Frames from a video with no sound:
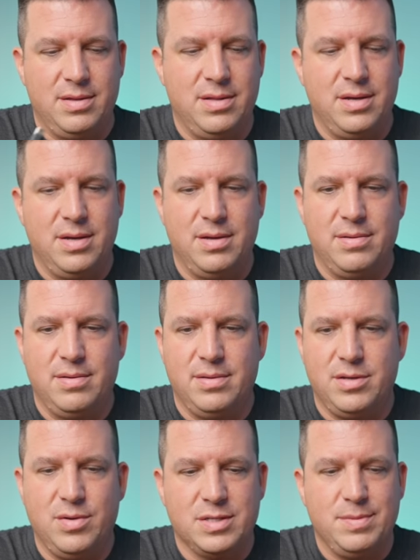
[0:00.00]
the
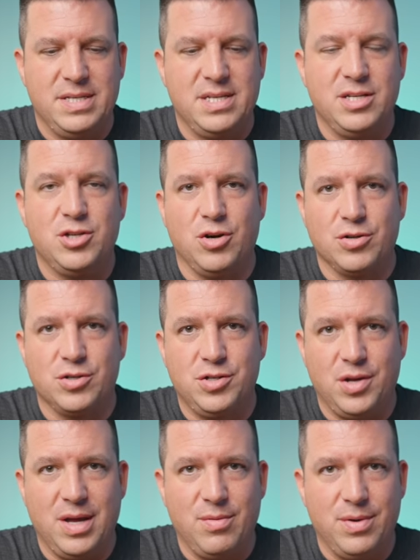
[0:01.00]
USB-C chargers
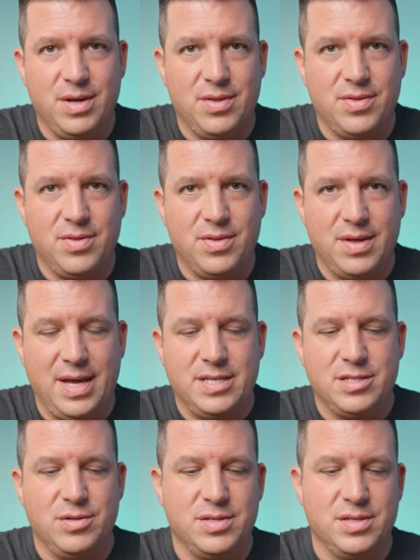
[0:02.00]
you get with
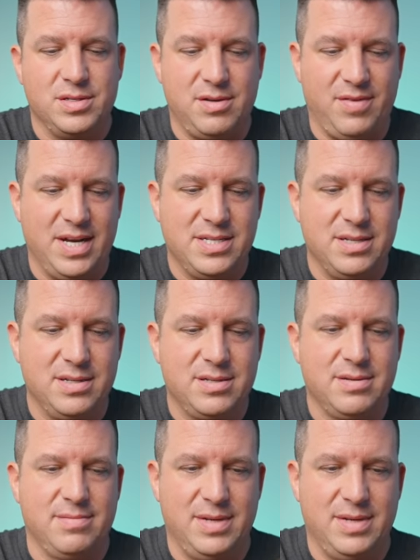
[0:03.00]
ASUS's devices.